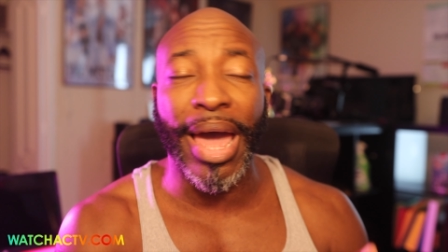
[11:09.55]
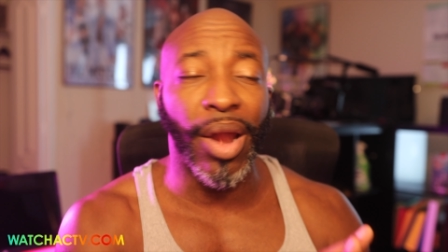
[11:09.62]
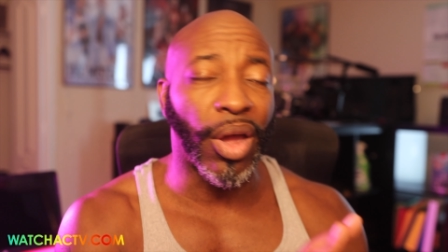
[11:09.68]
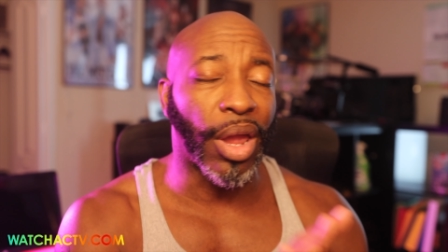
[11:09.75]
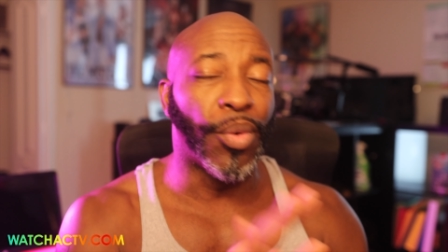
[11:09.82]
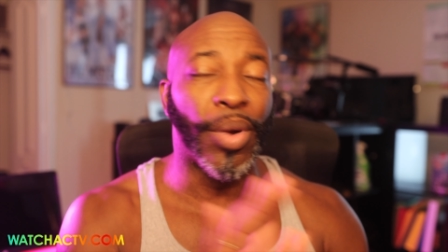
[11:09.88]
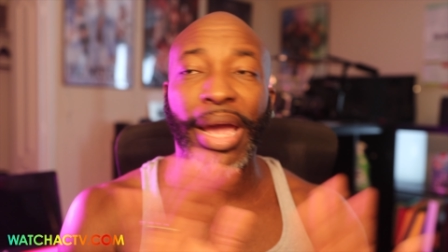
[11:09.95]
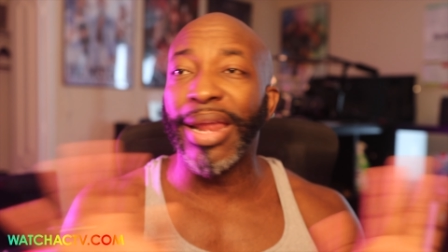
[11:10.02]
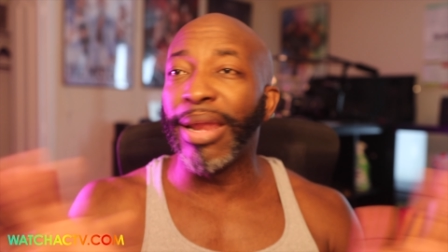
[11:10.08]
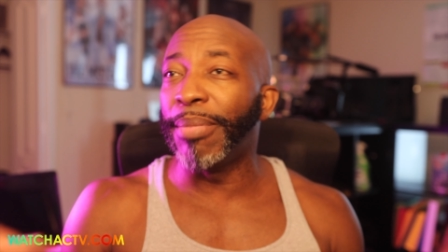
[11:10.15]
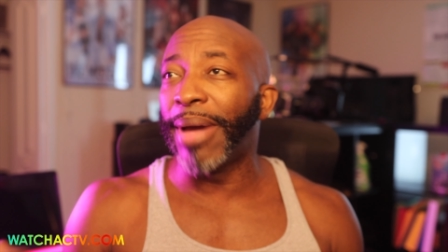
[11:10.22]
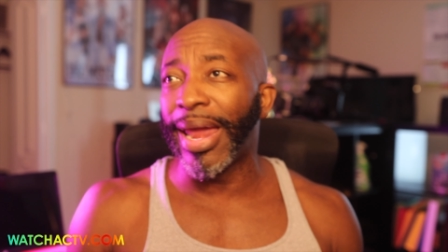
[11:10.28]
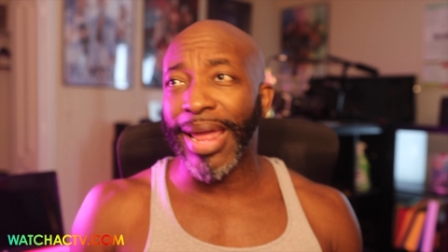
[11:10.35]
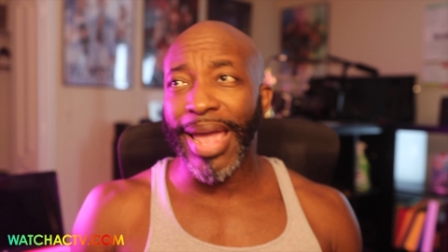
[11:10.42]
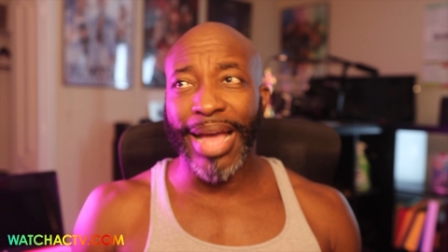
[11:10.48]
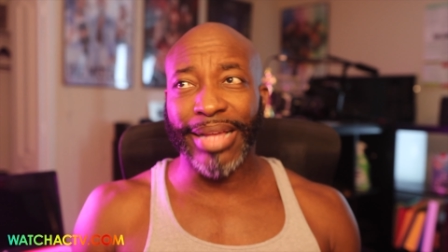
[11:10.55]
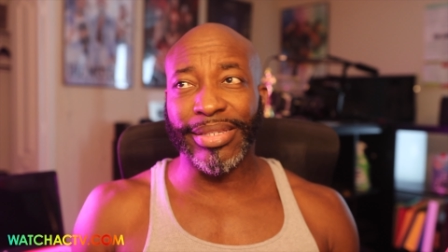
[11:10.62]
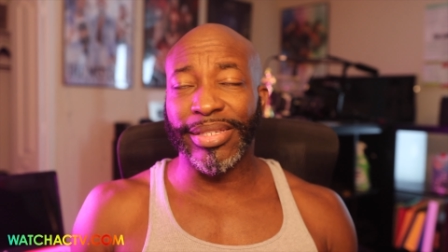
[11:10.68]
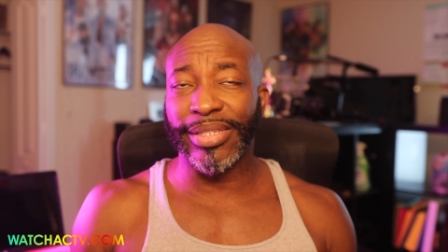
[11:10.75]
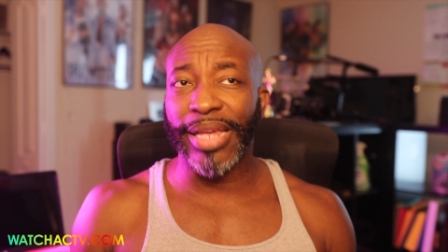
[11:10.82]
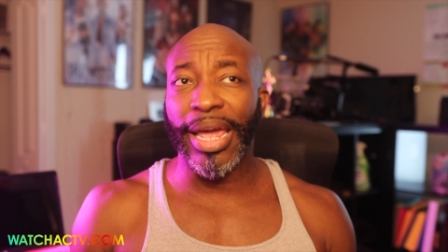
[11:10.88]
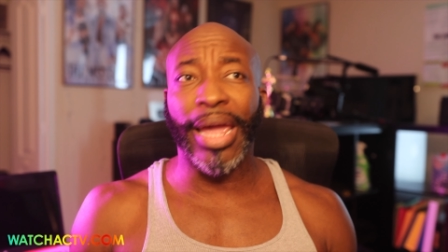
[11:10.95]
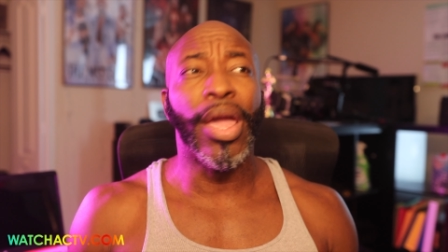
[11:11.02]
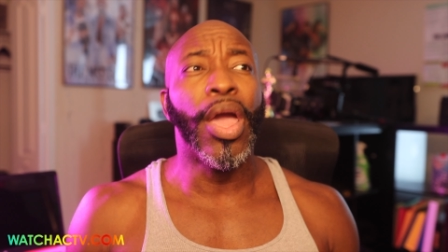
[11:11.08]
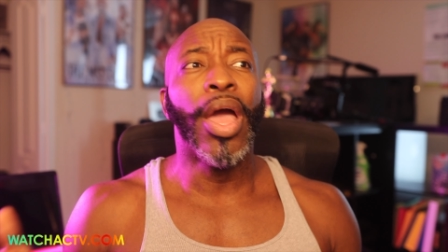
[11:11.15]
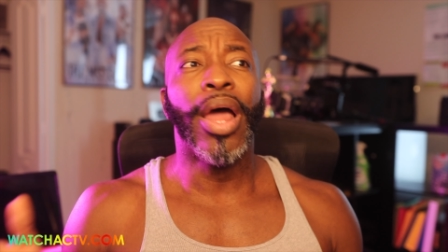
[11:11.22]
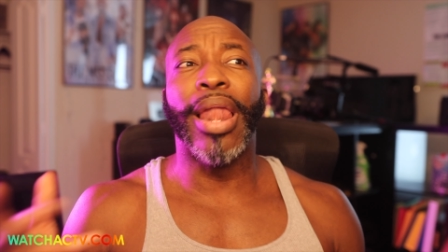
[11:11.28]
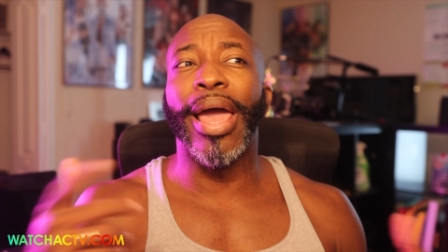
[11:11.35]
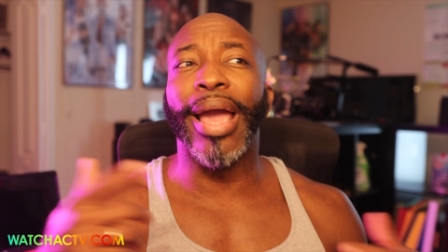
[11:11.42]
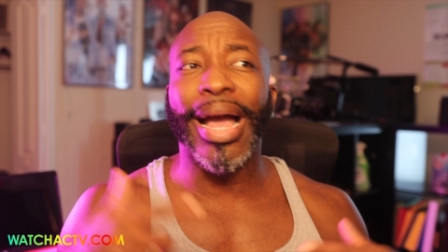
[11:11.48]
I don't care what anybody has to say.
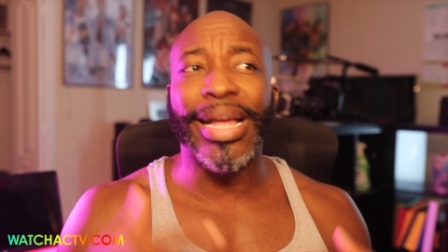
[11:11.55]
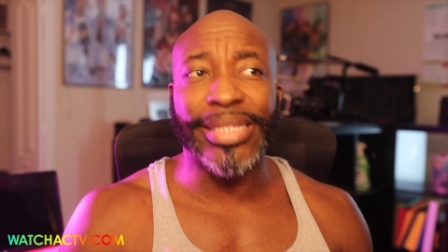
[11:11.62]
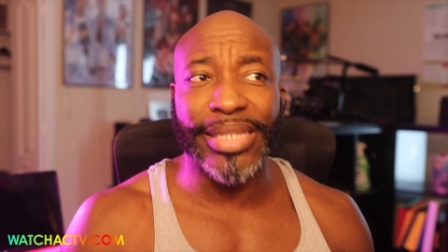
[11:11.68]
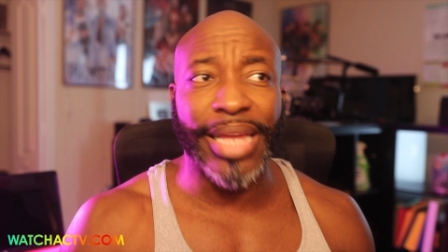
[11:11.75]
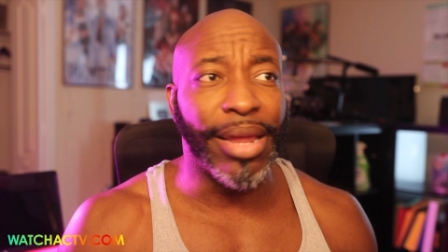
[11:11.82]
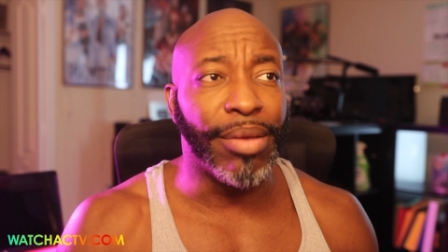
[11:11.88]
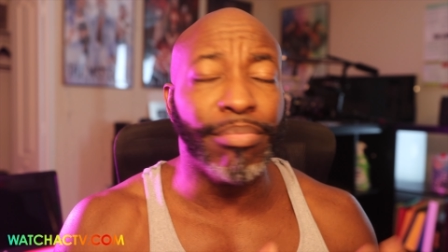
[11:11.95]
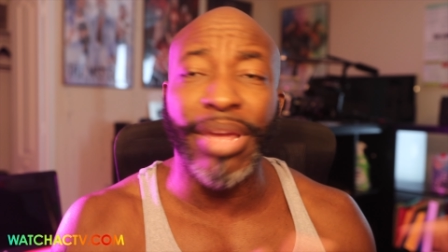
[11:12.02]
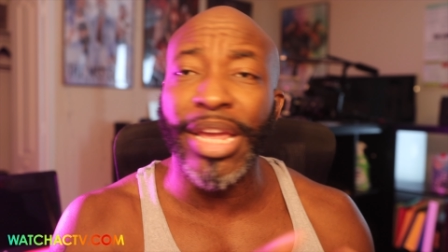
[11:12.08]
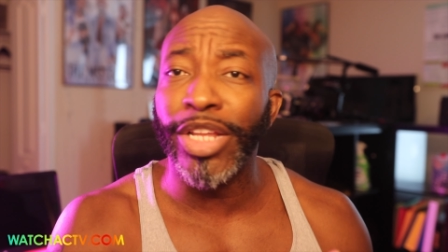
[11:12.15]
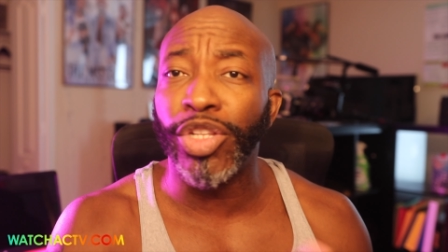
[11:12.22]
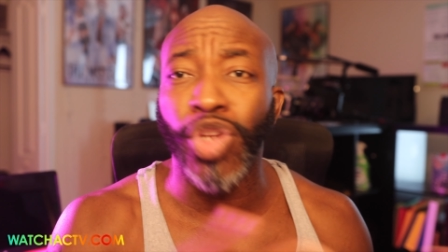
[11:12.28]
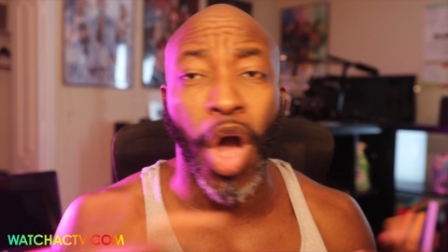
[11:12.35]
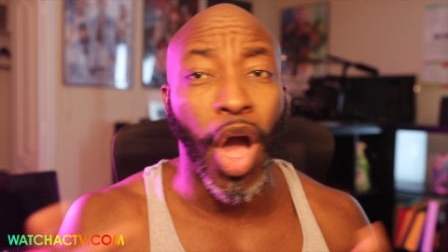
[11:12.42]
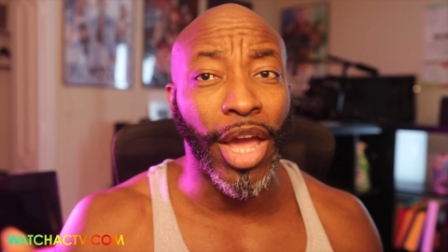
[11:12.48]
Like I said, if